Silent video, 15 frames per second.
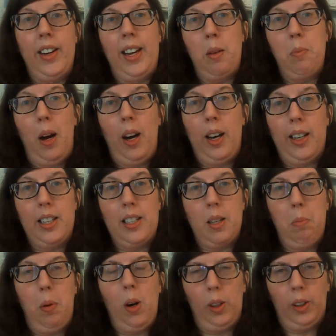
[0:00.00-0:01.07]
dead bodies
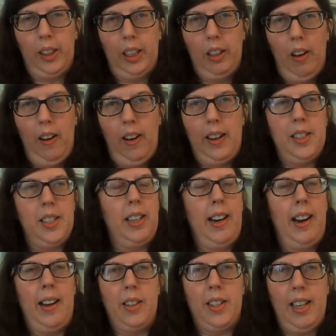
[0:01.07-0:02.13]
in parking lots and
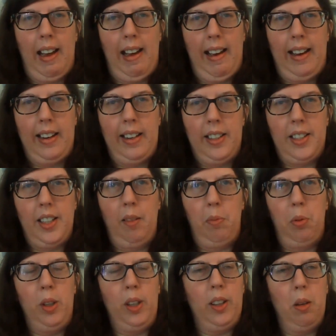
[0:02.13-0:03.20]
outside instead of
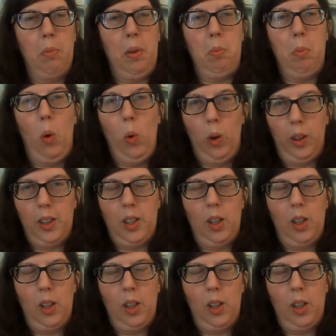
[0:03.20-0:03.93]
putting them in morgues.